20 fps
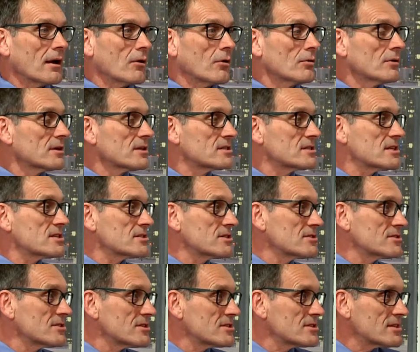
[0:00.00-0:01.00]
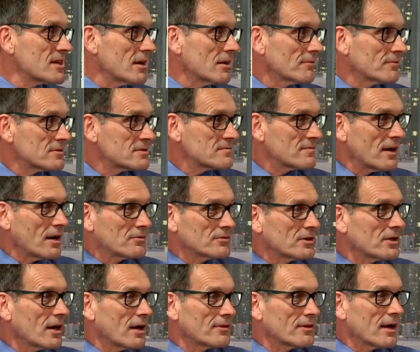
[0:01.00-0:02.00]
own existence itself is founded
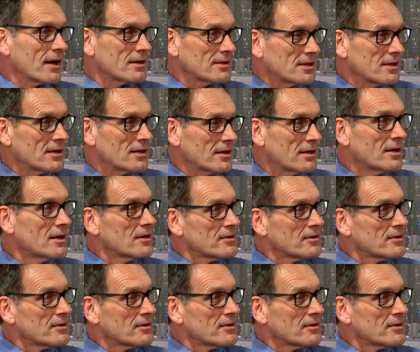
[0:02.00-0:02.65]
on the idea